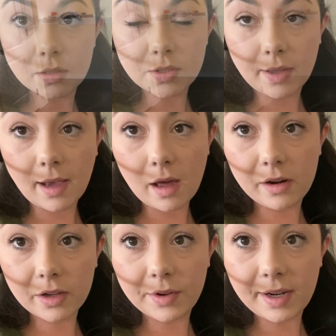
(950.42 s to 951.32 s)
I got her
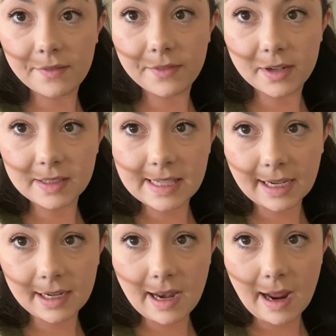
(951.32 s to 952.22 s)
to go down for her
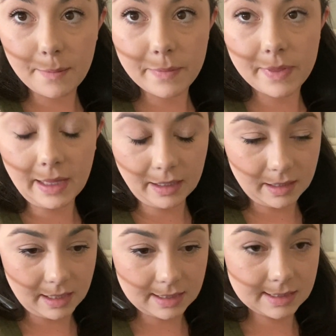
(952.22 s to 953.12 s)
second nap, thank
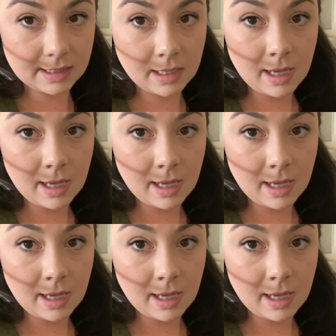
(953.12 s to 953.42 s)
goodness.